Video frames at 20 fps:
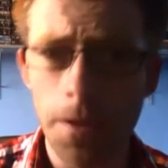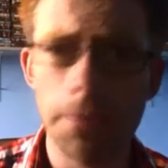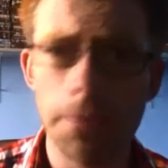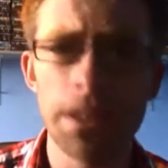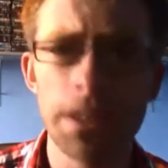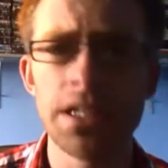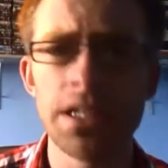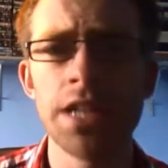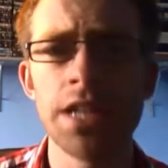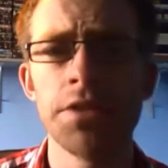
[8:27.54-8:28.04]

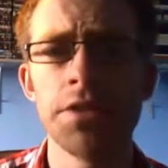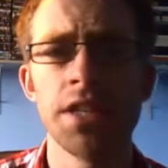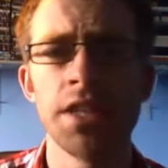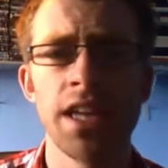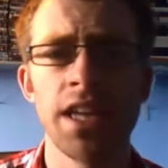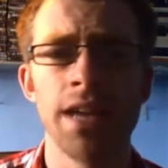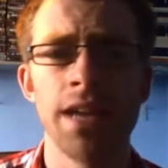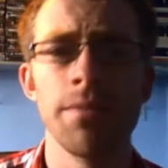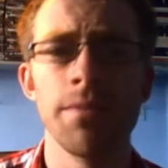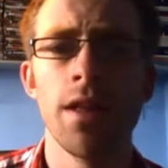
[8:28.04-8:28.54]
Because later in the
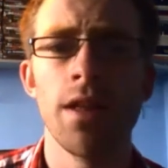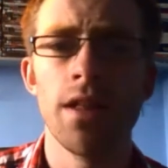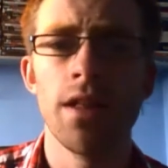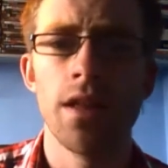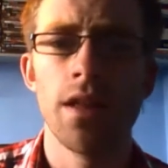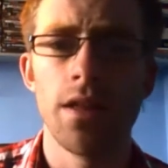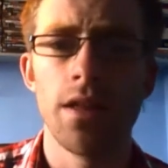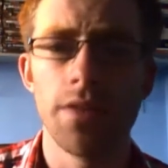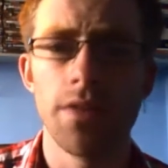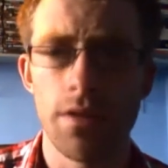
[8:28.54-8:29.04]
game,
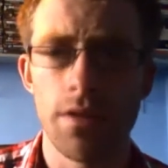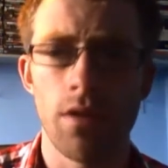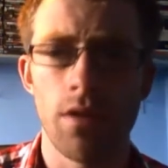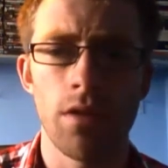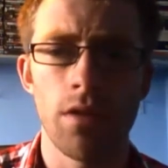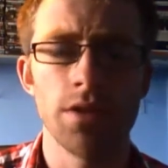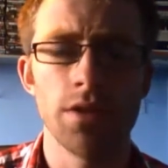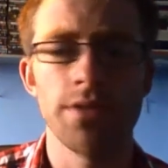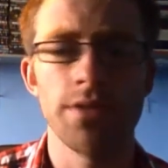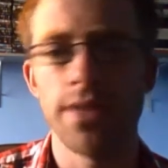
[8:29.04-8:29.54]
there are
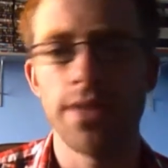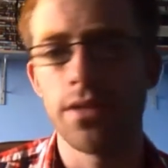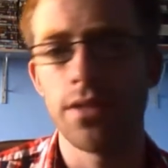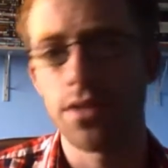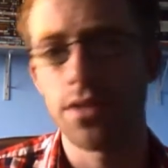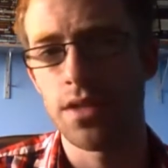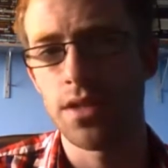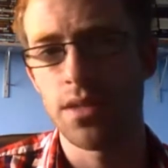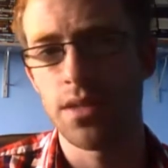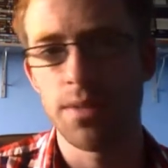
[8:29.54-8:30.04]
lots of
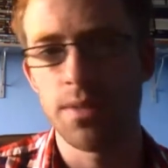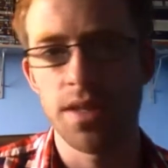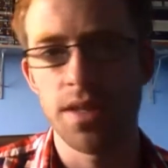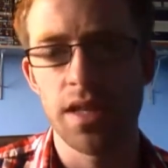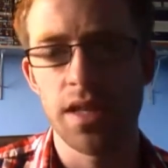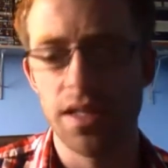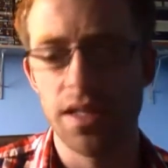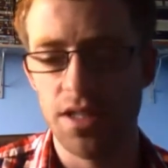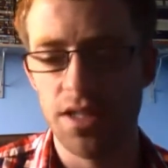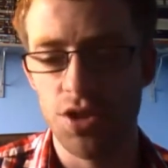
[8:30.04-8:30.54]
eagles for
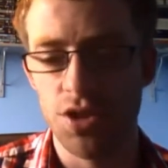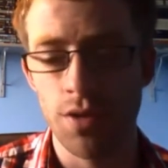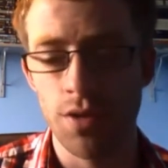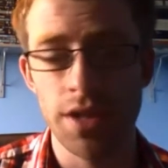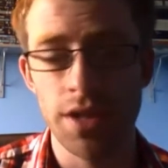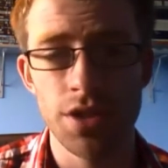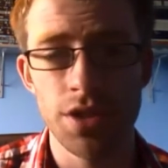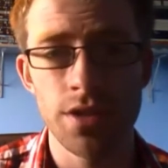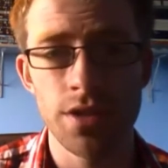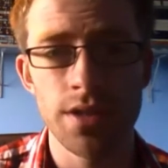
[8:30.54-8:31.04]
specific
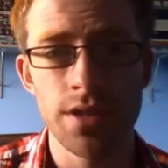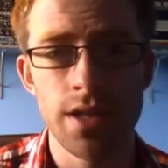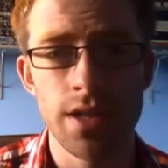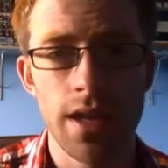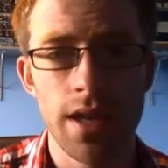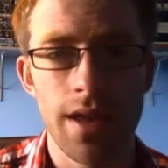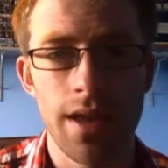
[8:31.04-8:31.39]
situations,